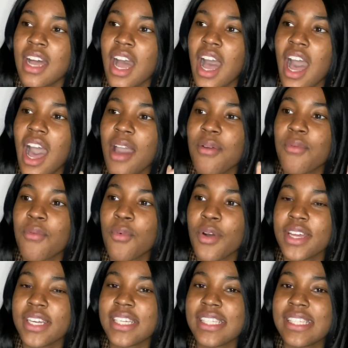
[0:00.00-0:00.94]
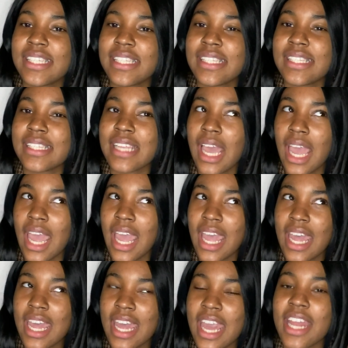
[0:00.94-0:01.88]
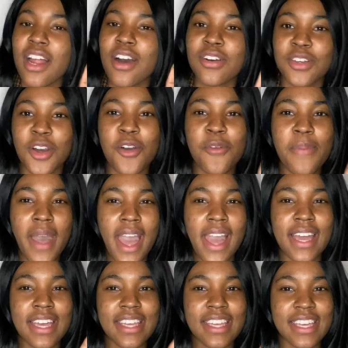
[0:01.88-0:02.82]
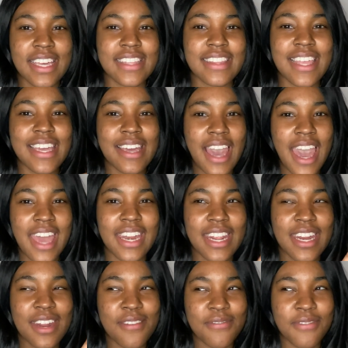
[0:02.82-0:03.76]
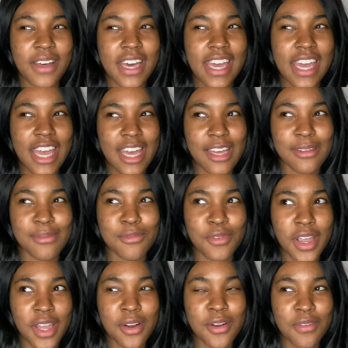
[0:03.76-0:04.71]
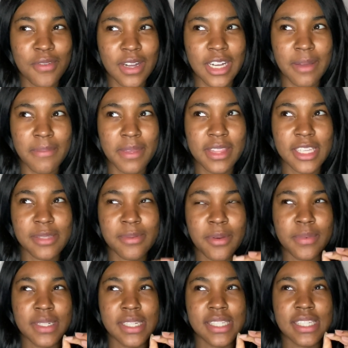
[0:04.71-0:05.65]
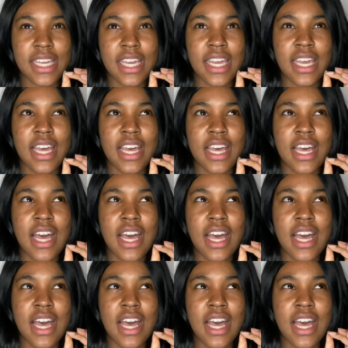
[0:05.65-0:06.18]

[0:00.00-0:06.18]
I want to say, and I'll go back and edit if I am right or wrong about this, but I want to say